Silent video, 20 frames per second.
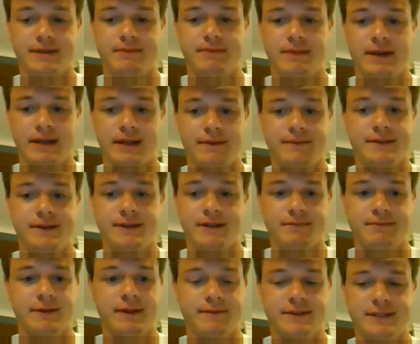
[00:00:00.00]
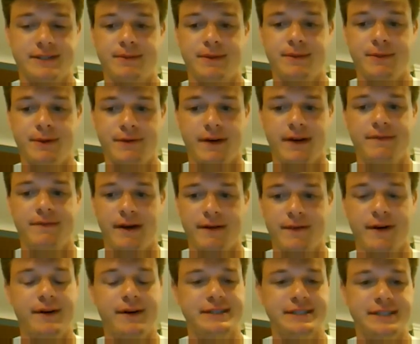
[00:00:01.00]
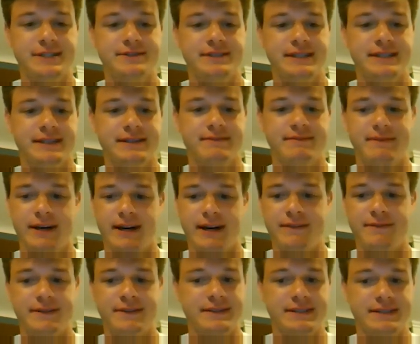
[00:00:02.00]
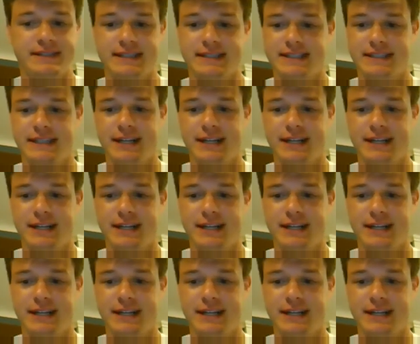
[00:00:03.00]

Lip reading: I love the spin move. I've always used it even since